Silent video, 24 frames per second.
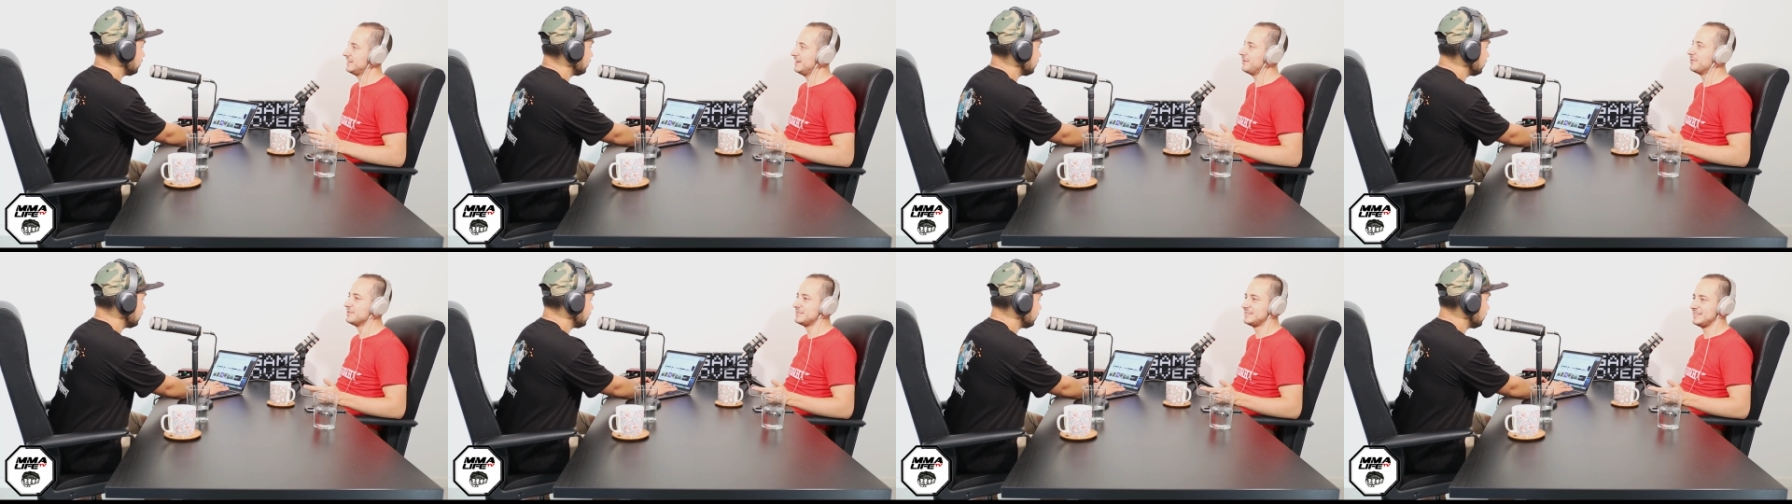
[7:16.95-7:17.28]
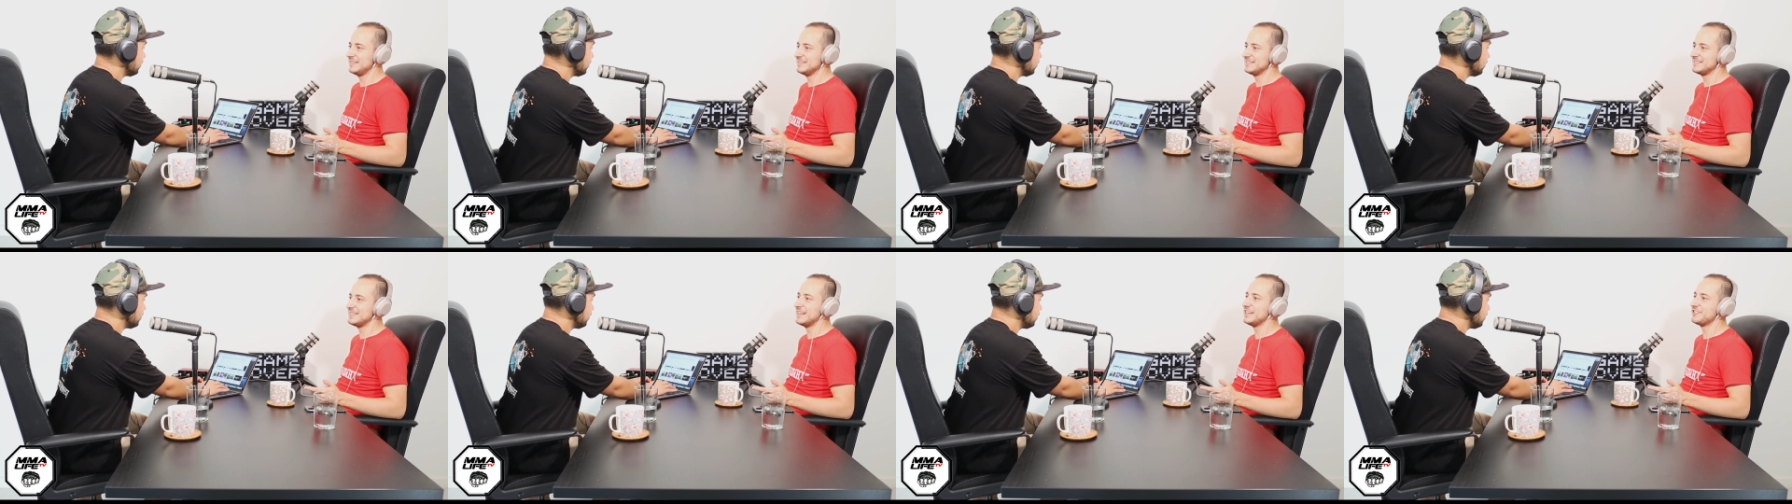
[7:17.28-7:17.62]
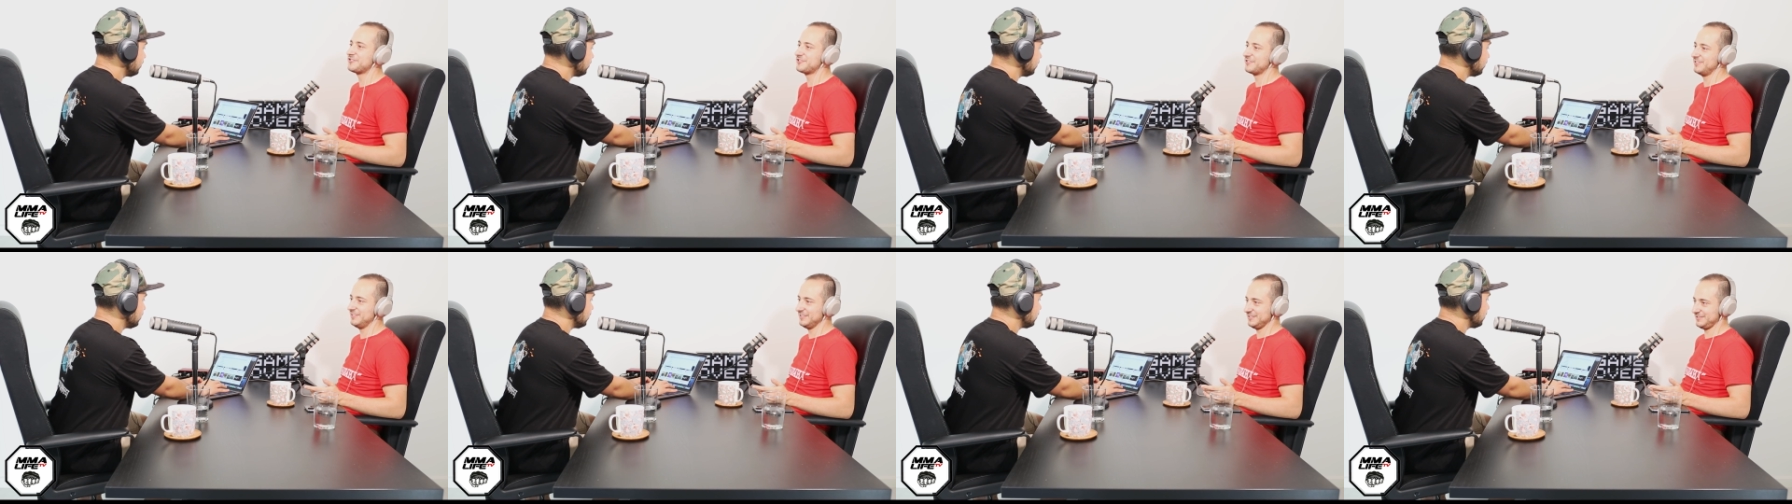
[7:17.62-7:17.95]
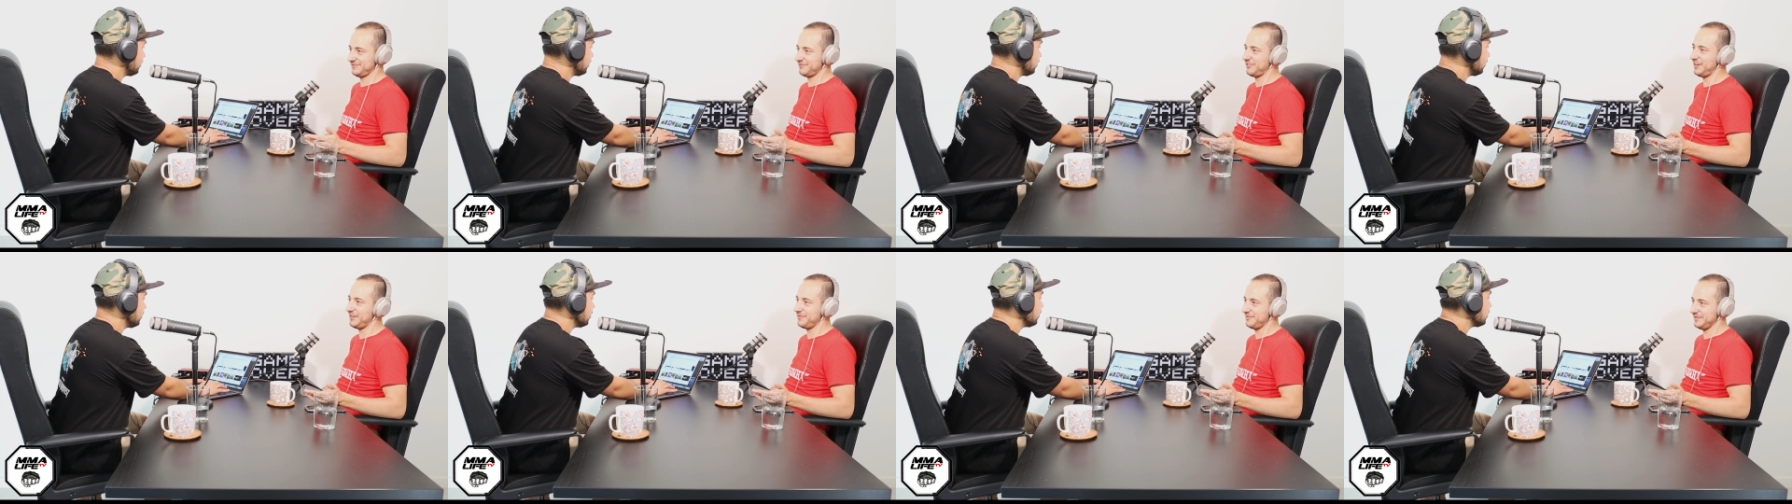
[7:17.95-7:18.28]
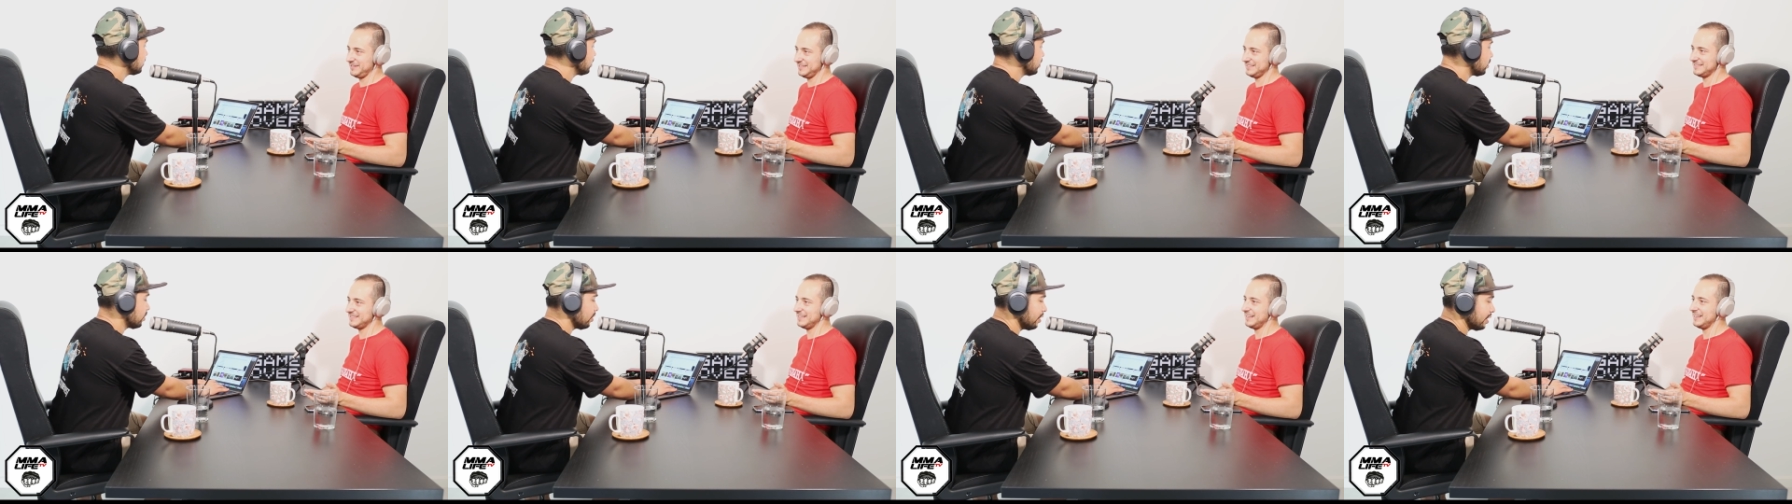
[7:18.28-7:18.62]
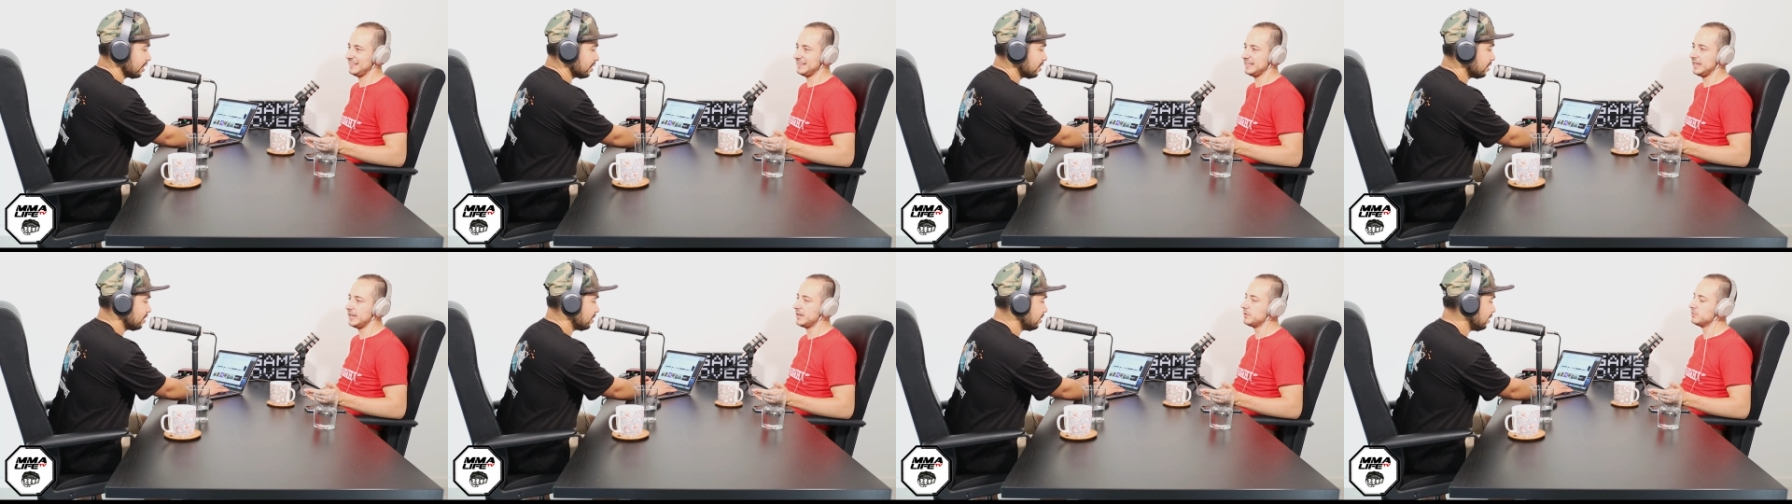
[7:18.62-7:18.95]
It was sensationalist, right? What he said
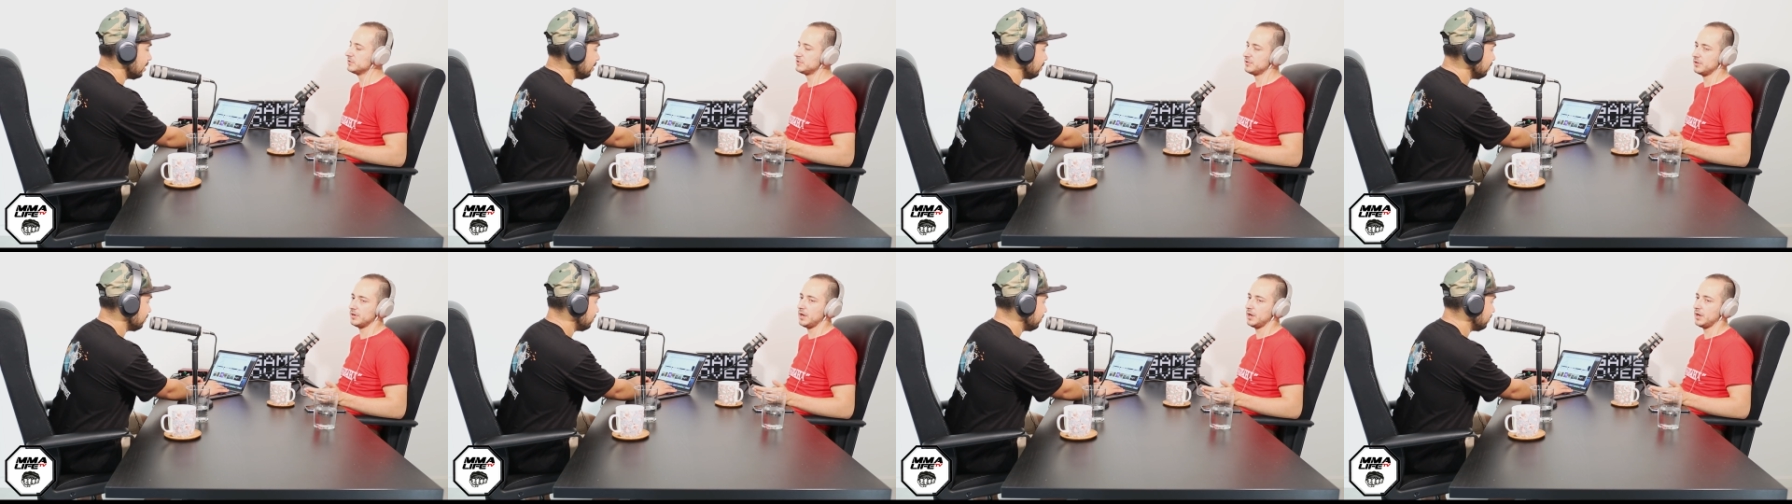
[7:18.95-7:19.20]
correct. at the end. It was yep.